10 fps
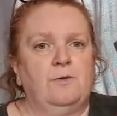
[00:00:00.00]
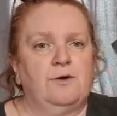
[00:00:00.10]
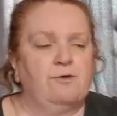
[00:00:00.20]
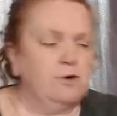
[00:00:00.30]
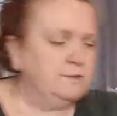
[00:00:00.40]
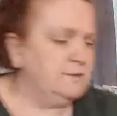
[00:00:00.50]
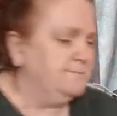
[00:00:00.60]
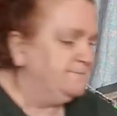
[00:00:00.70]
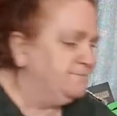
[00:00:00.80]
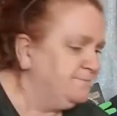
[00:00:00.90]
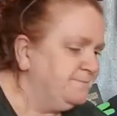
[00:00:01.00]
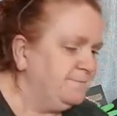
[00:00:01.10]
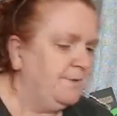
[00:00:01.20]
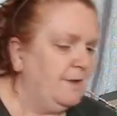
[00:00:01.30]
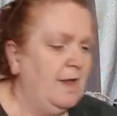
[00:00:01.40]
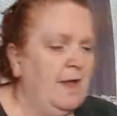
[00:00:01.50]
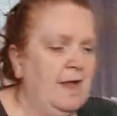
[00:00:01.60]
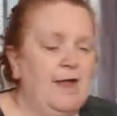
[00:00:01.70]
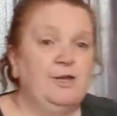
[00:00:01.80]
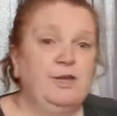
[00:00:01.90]
the cross
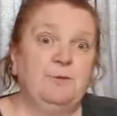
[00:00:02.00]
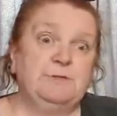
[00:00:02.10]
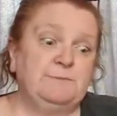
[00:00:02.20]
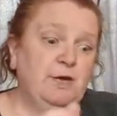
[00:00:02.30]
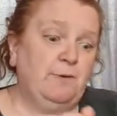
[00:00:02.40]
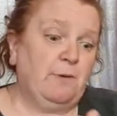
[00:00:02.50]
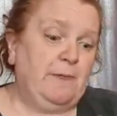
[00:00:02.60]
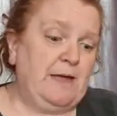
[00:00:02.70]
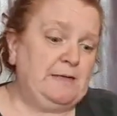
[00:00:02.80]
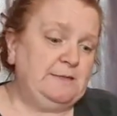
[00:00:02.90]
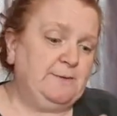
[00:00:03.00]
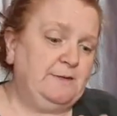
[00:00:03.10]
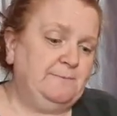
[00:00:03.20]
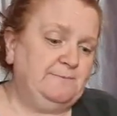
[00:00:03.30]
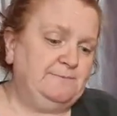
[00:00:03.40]
and you're going to put some glue on that as well.